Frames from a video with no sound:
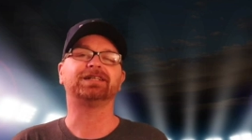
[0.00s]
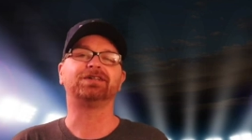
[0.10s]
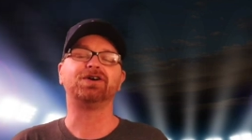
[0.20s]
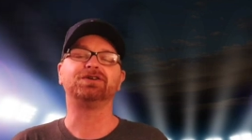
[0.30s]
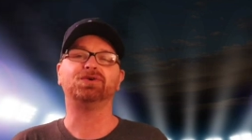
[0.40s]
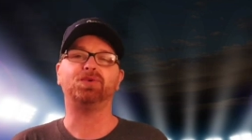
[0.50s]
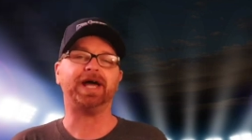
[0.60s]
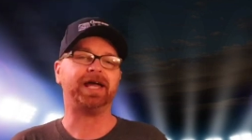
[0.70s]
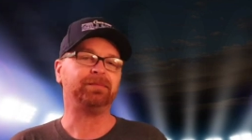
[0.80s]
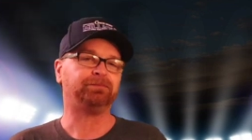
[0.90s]
along the
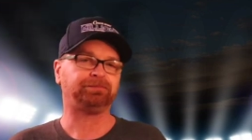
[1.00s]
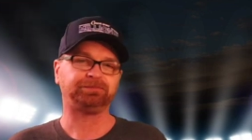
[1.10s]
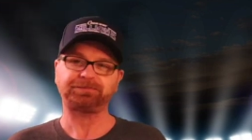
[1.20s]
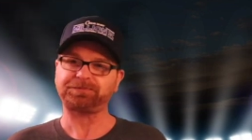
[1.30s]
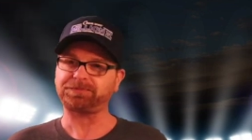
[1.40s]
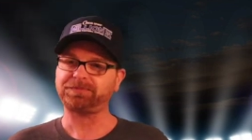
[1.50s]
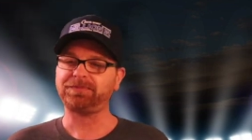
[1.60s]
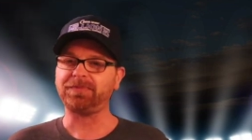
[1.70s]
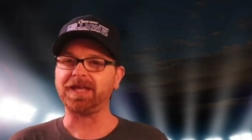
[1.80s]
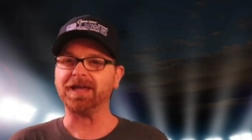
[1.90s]
way.
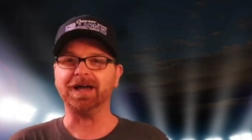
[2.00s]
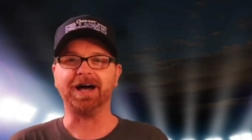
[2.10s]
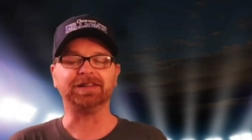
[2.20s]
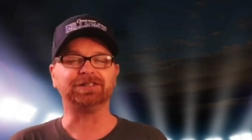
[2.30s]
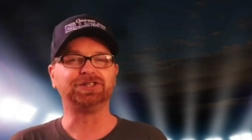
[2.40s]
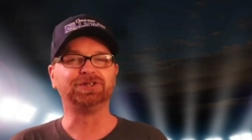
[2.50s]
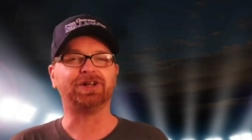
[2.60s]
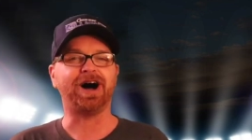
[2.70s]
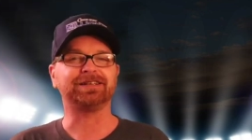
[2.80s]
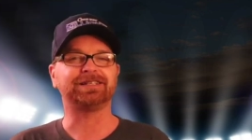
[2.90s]
Uh, the two
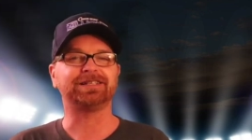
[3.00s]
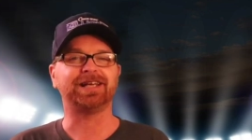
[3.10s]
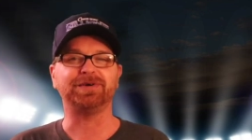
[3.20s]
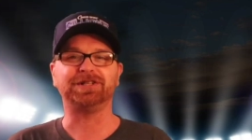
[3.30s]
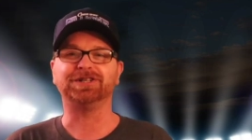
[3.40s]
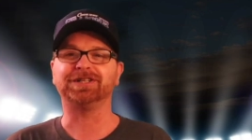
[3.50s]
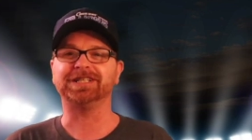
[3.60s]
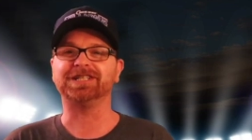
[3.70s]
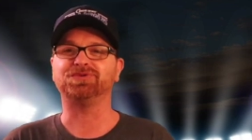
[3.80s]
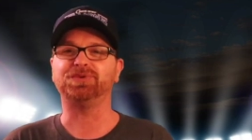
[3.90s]
losses that we took
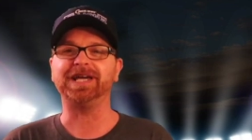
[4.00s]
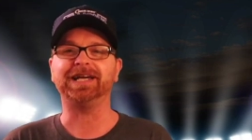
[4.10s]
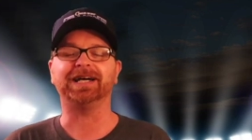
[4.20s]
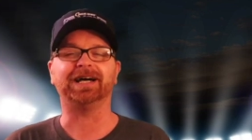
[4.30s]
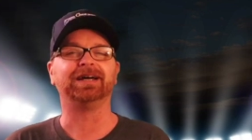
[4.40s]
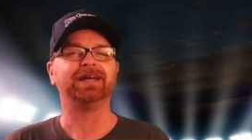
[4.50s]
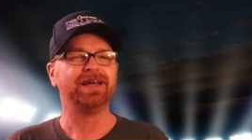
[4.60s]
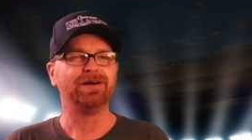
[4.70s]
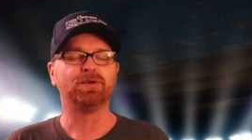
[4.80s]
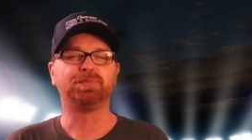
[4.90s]
this week uh,
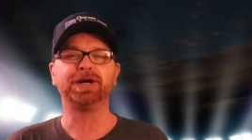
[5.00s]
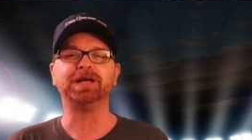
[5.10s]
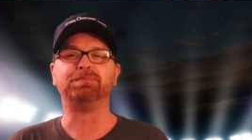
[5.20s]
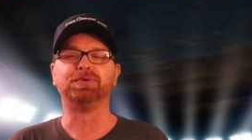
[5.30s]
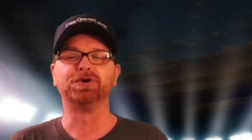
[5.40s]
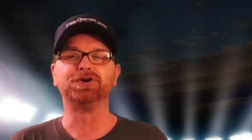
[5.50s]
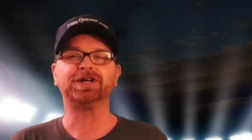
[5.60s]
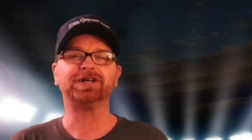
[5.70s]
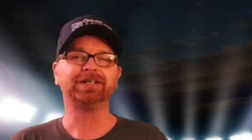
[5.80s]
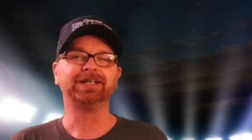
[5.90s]
were pretty
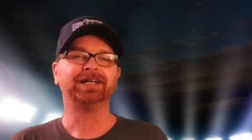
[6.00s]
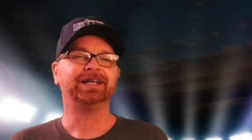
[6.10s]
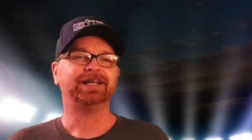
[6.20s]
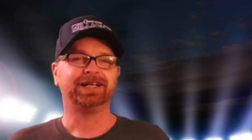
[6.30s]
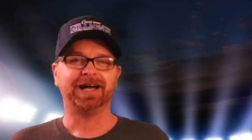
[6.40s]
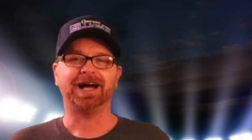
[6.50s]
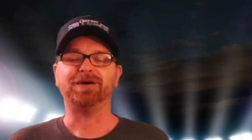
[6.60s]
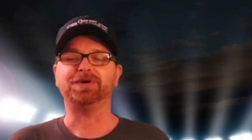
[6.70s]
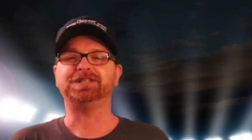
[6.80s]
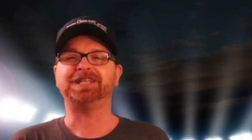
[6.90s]
brutal uh,
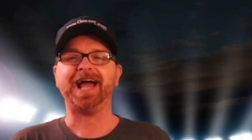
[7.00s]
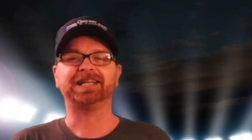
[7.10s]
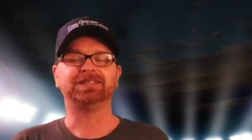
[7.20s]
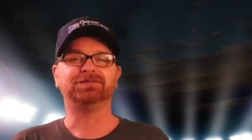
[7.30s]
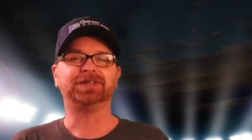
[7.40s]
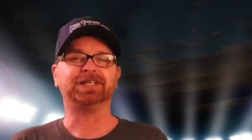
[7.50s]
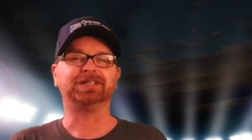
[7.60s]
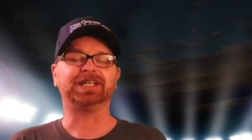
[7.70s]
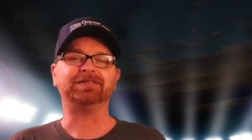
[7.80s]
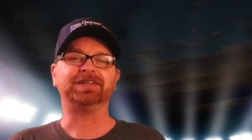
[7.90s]
with
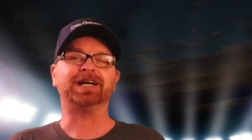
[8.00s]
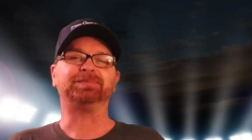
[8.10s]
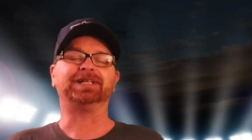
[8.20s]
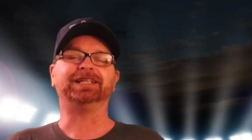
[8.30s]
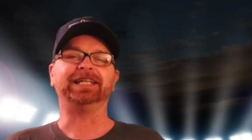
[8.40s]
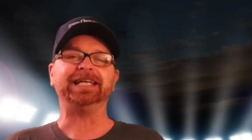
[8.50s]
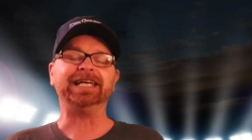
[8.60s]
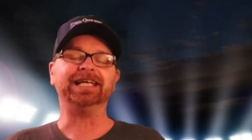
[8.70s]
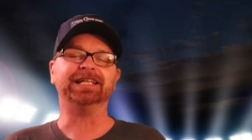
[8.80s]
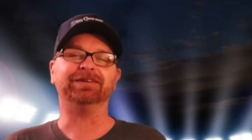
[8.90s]
Jacksonville giving up the
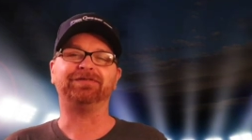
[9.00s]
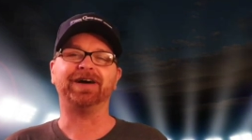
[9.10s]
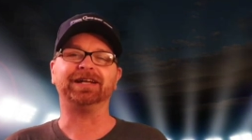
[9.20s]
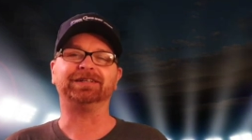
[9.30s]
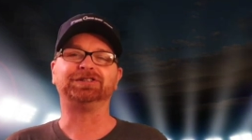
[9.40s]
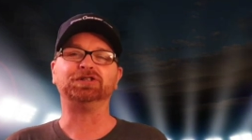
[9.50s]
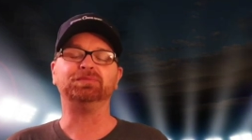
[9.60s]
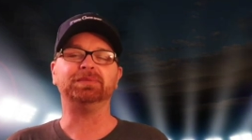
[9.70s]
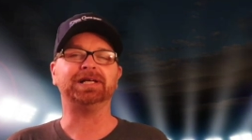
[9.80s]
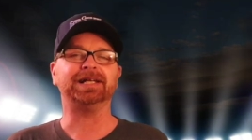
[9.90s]
lead in the final two
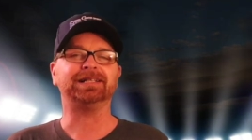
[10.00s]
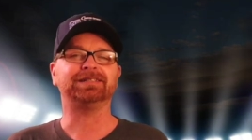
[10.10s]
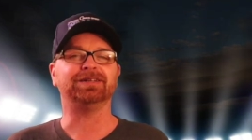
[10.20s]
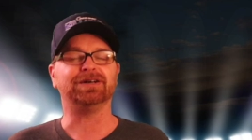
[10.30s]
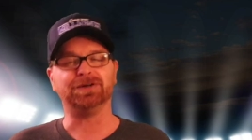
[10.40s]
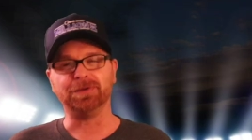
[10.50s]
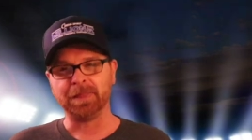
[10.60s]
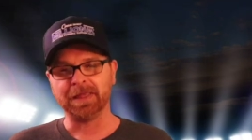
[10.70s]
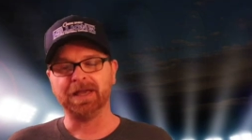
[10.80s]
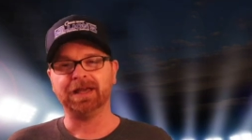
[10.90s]
minutes. So
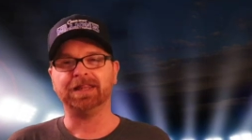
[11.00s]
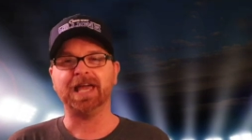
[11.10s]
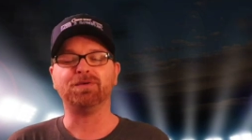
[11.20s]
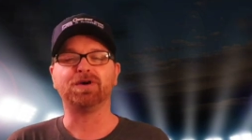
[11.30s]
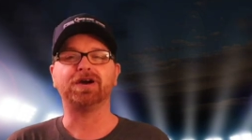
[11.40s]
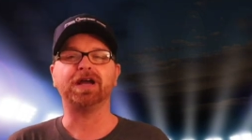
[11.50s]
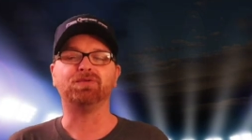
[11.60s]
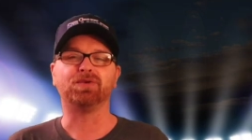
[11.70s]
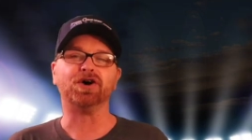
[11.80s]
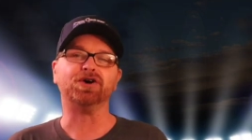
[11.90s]
they were a
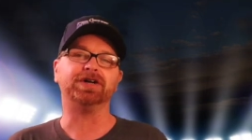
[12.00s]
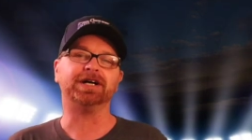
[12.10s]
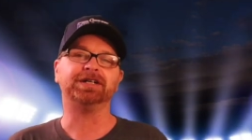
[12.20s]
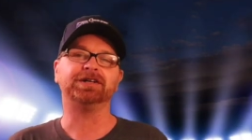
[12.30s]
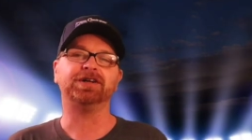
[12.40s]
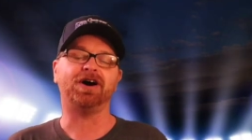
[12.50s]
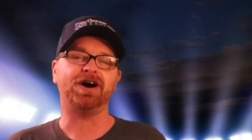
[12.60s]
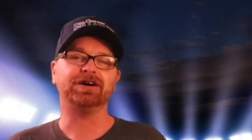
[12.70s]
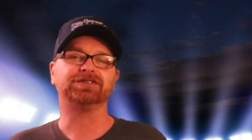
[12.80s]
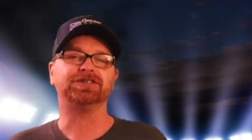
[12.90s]
road
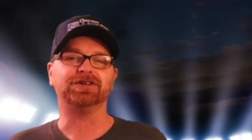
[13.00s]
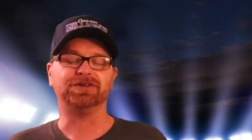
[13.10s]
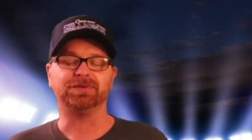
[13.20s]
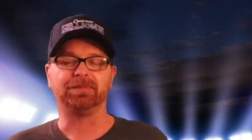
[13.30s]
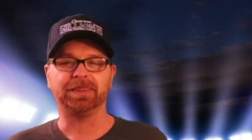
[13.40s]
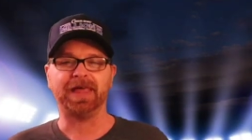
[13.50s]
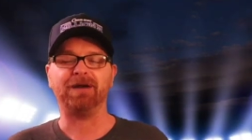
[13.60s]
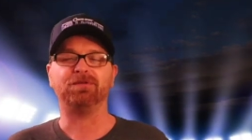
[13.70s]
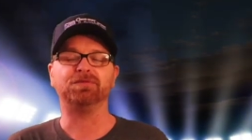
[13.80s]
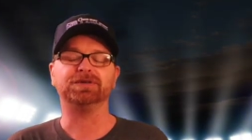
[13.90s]
underdog. So
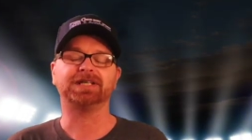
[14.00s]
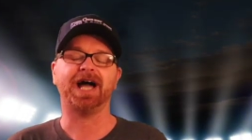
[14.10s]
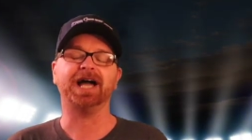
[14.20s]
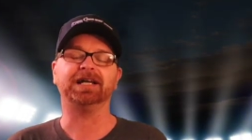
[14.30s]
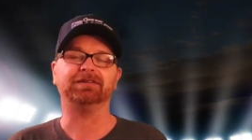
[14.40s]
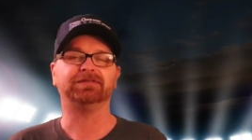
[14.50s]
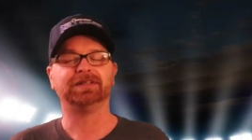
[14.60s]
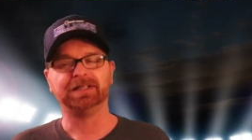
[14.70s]
that one was kind of